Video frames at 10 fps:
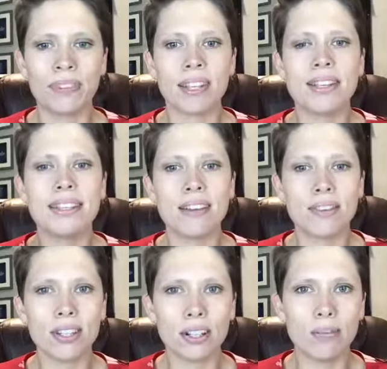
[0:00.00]
save a
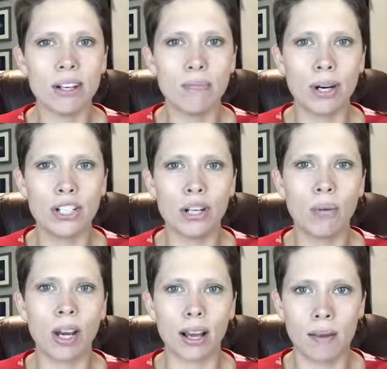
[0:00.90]
little bit of budget when
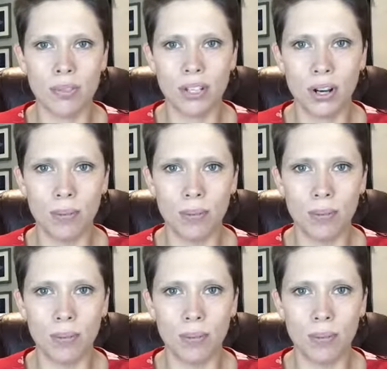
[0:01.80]
it comes to your